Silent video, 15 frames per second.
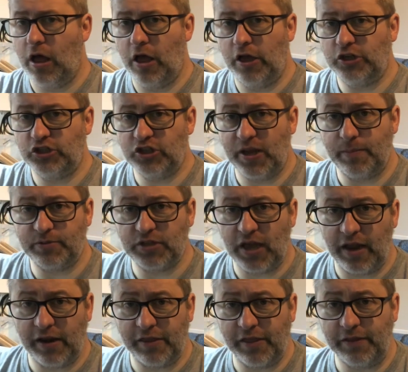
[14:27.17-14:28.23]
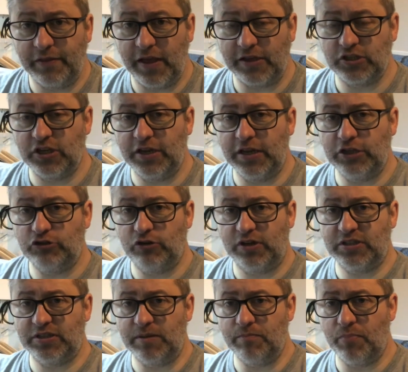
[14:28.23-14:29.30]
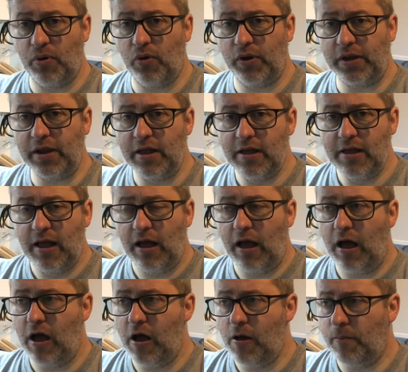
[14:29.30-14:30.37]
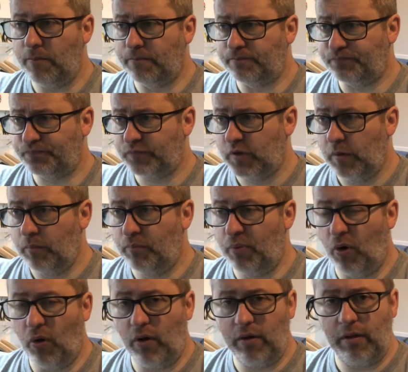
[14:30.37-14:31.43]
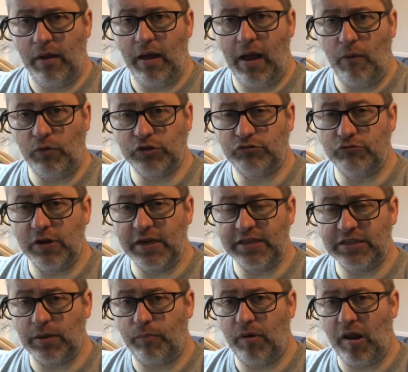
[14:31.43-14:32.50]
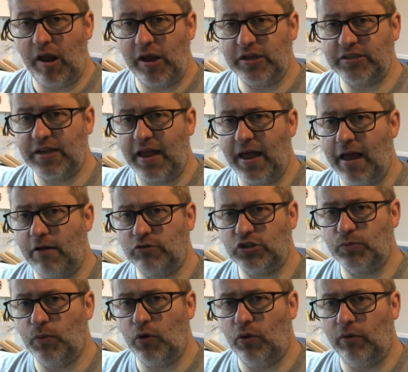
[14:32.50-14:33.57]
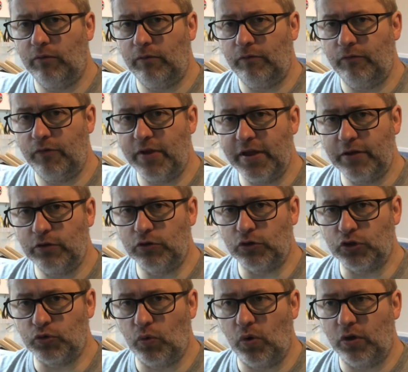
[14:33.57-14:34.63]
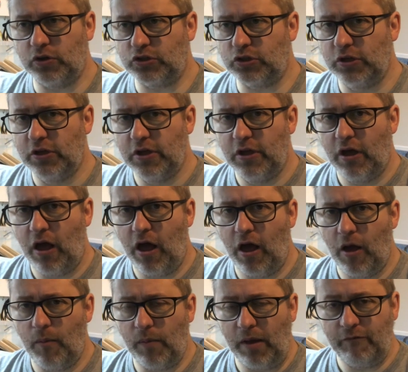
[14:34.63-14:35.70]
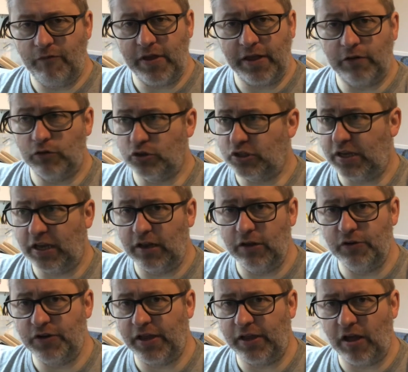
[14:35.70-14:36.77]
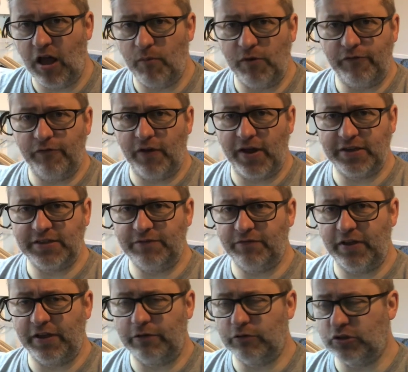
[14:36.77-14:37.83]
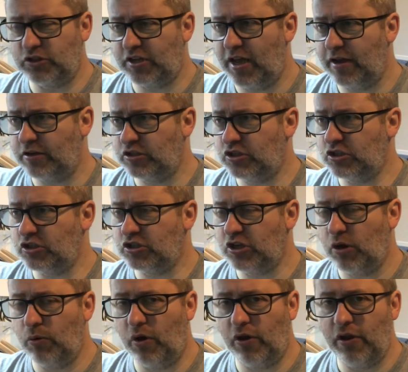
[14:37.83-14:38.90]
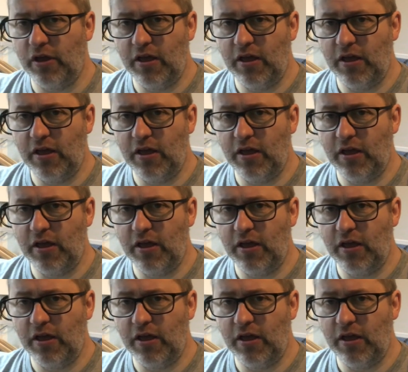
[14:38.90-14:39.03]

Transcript: ships. And I think that's an interesting point. But I was really surprised at how small vehicles was. Vehicles including armoured fighting vehicles, tanks and so on.